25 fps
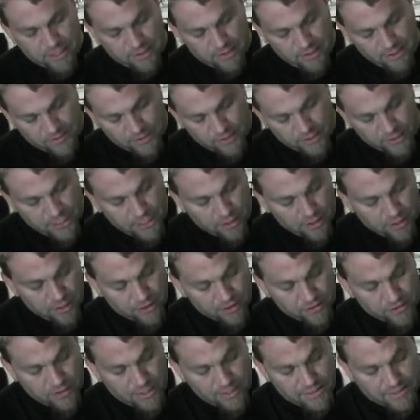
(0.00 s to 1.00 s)
This one here
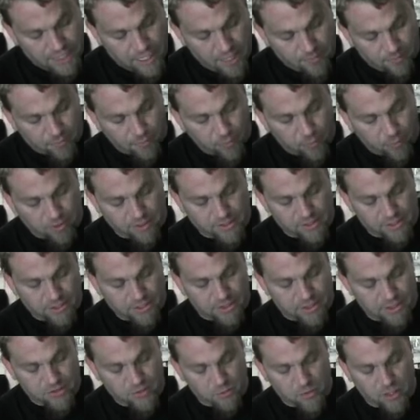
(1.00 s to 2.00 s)
also has a couple ports on
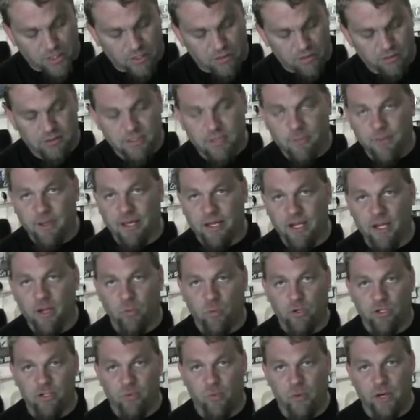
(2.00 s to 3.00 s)
it as well, depending
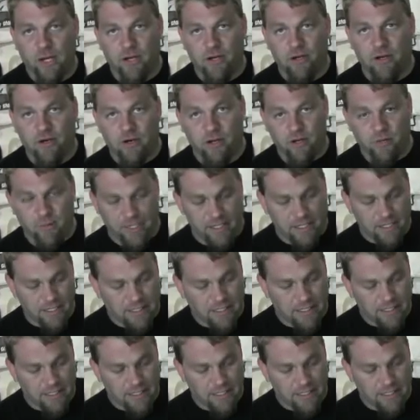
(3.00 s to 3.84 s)
on which way you're going to be